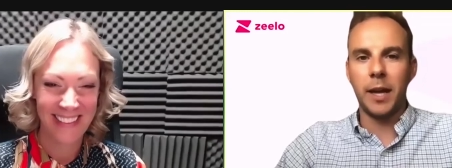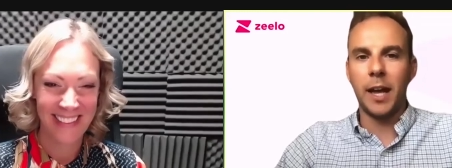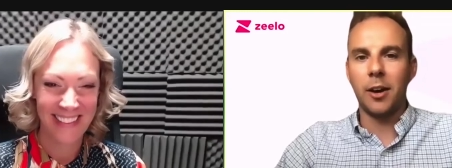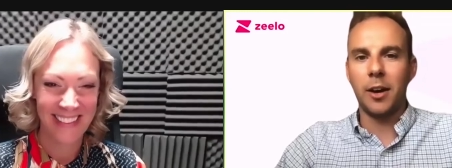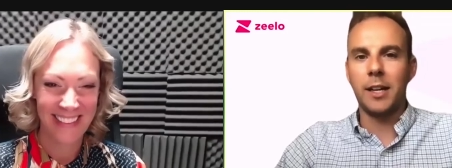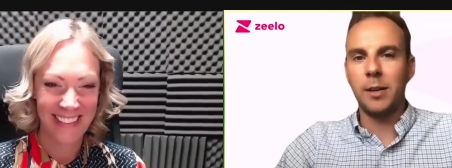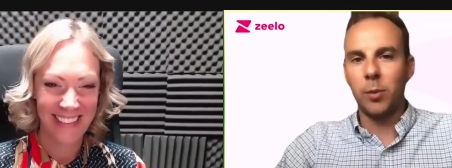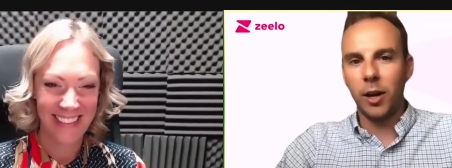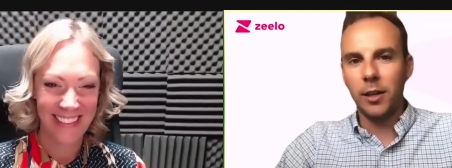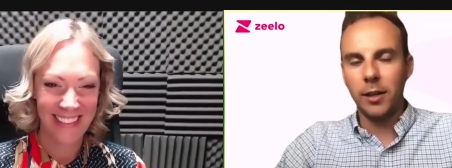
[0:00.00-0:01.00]
Speaker 1: B A I N E
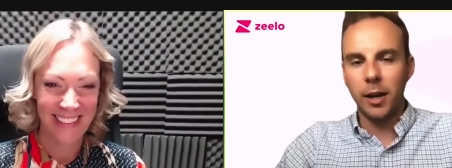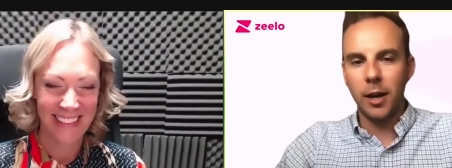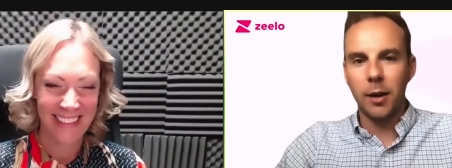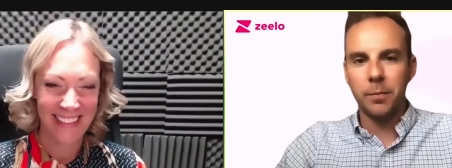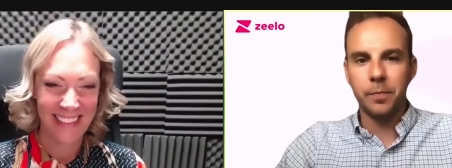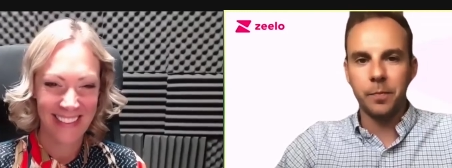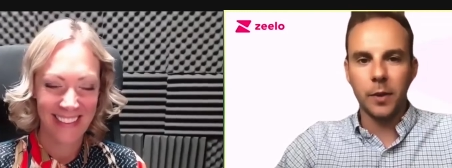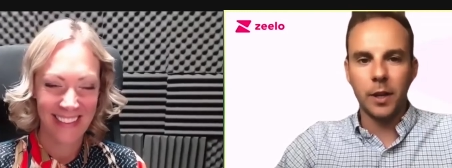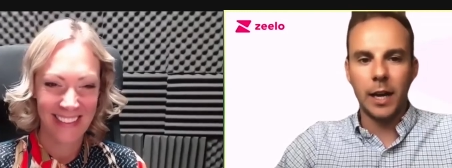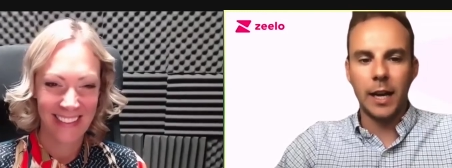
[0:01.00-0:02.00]
Y. Um,
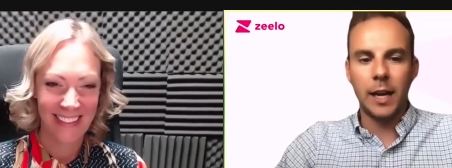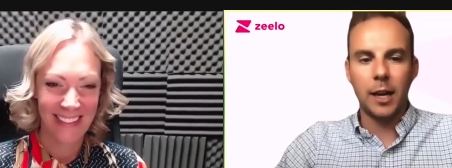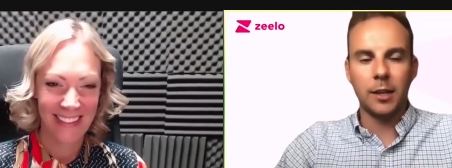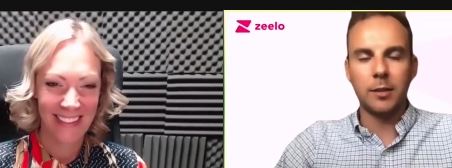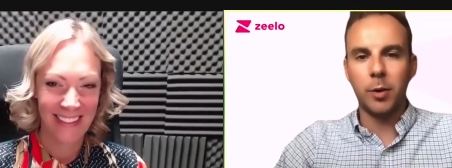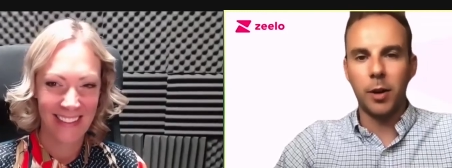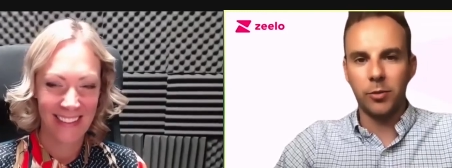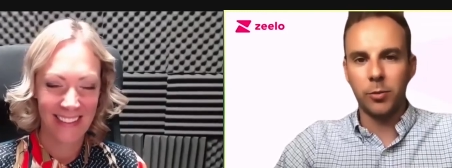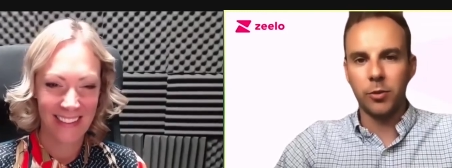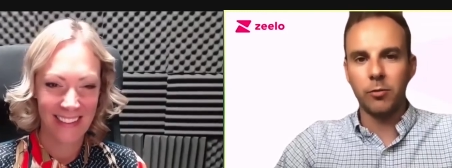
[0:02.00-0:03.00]
and I can
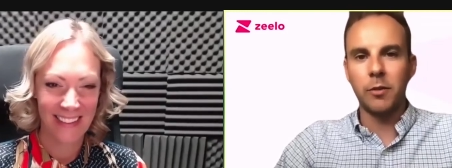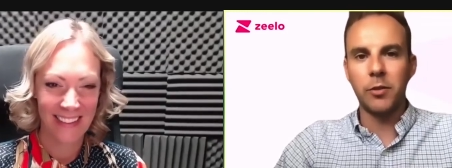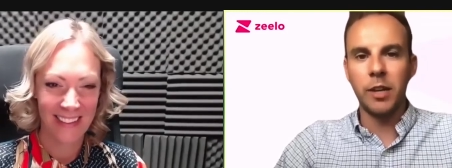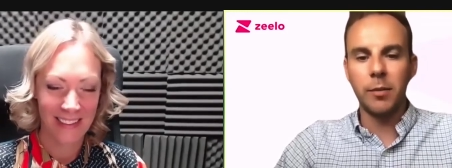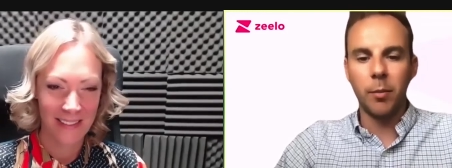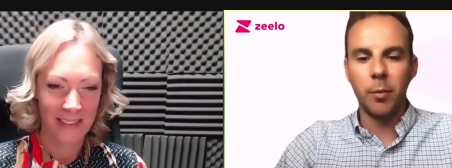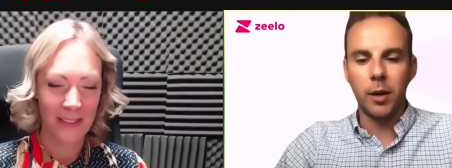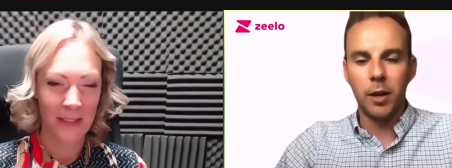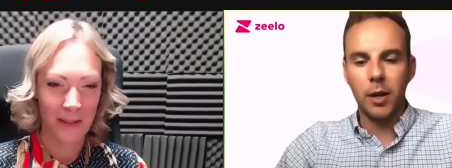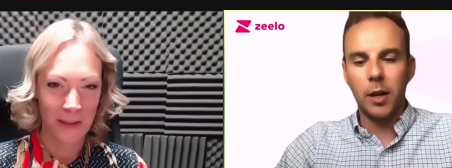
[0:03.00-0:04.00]
pass it on to the relevant team
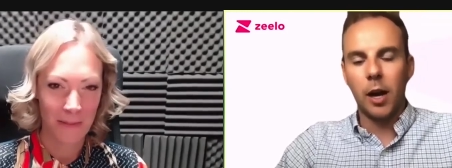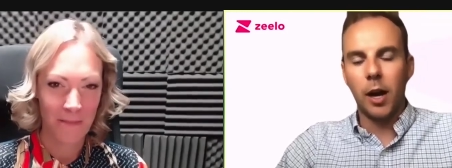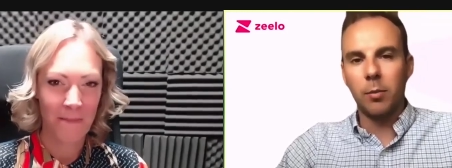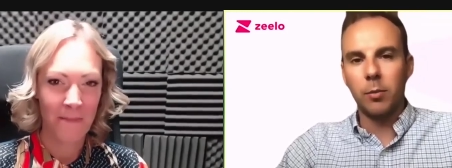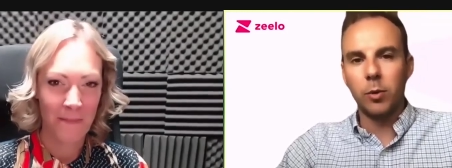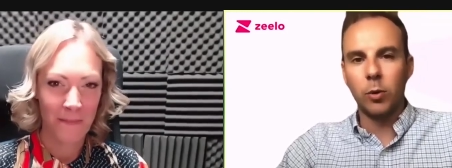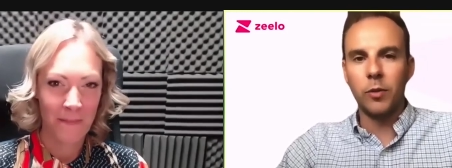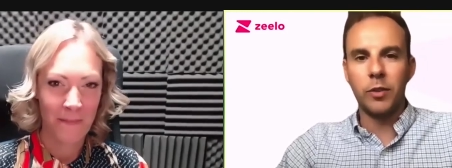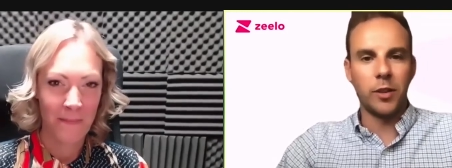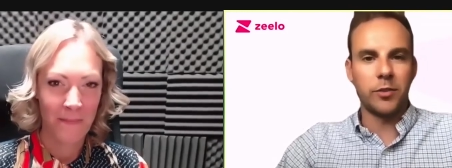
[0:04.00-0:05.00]
member. Um,
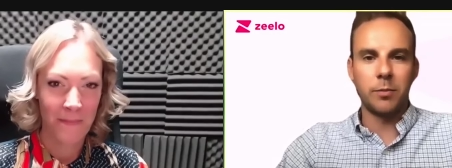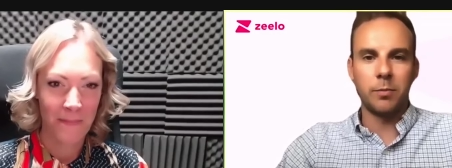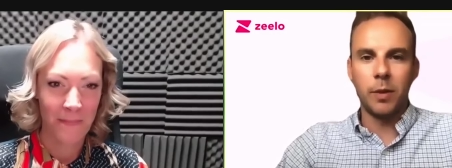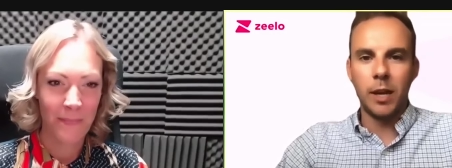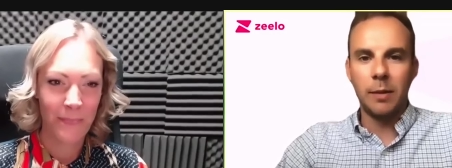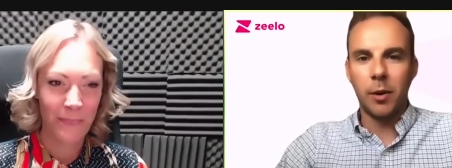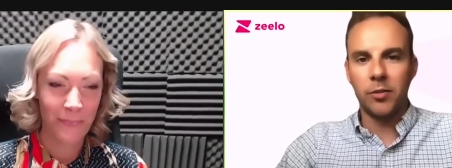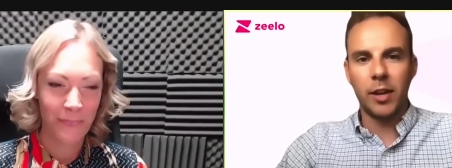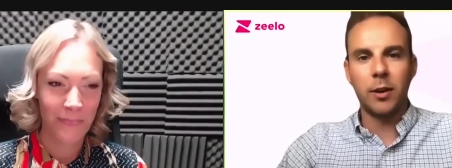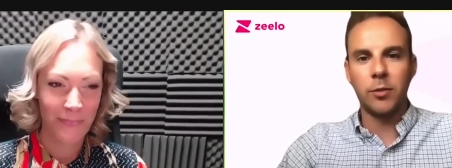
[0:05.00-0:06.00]
or if you'd like to uh, email
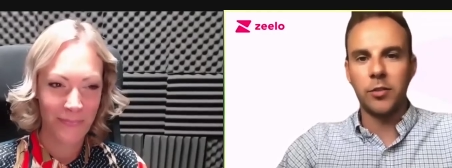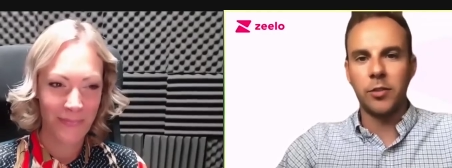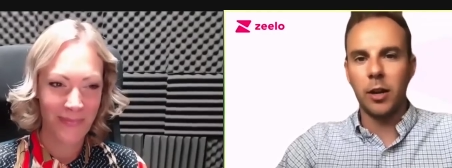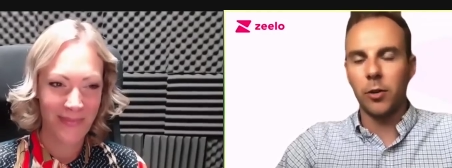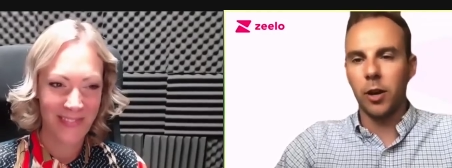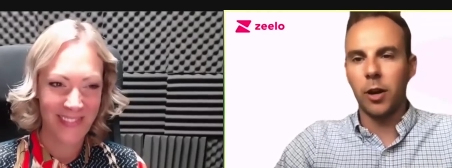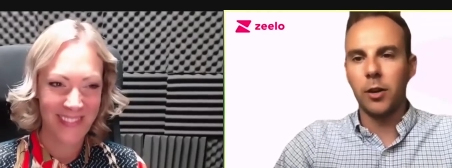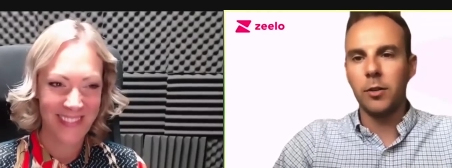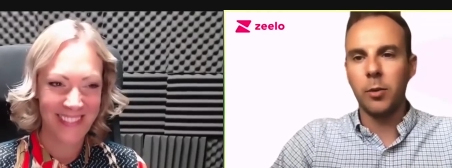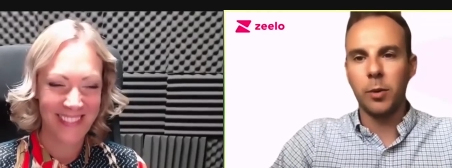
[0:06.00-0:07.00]
sales at zeelo.co,
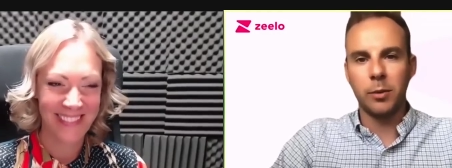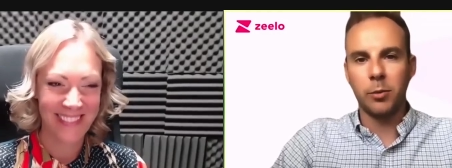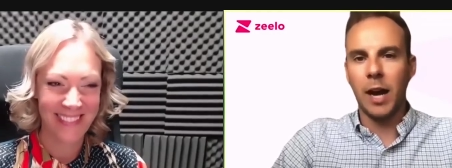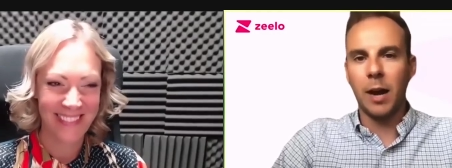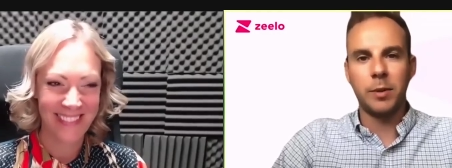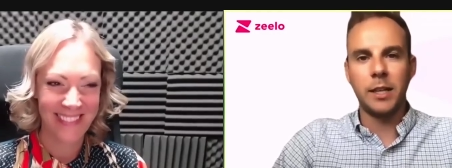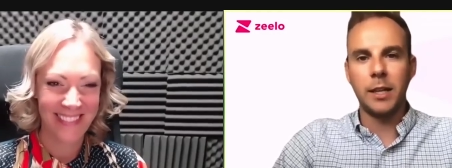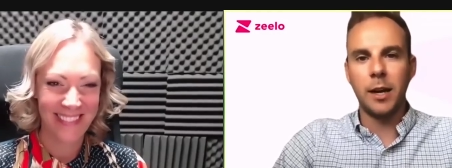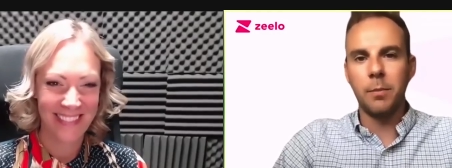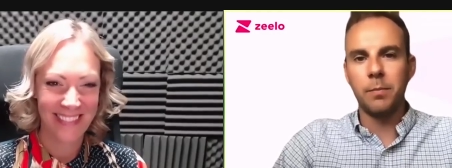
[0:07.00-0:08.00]
you know, we, will
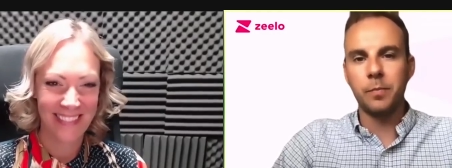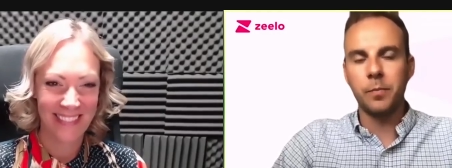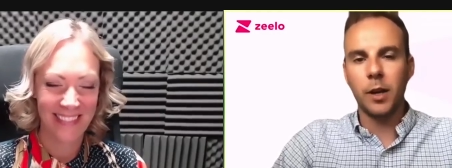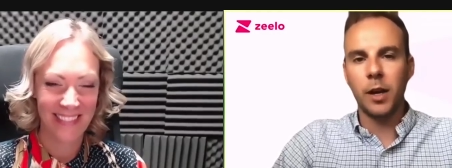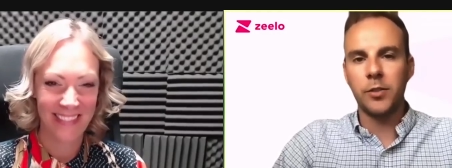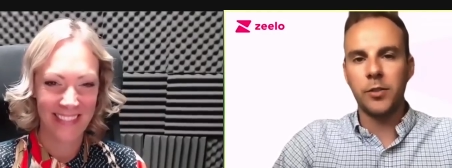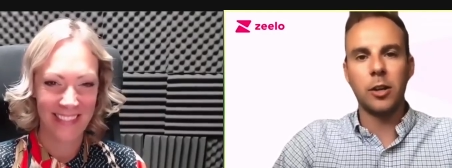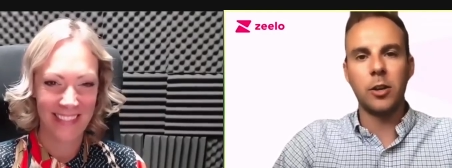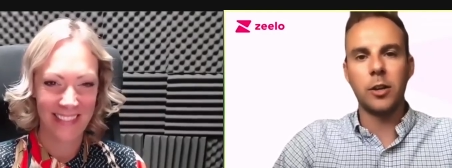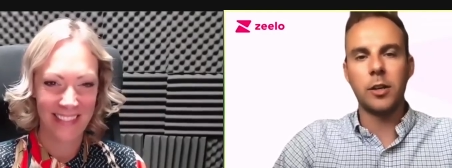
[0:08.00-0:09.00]
happily um, uh, take
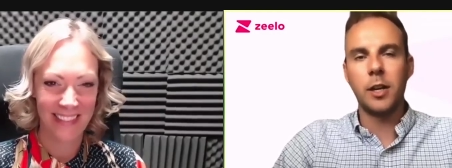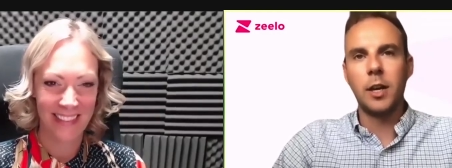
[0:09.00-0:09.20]
a look.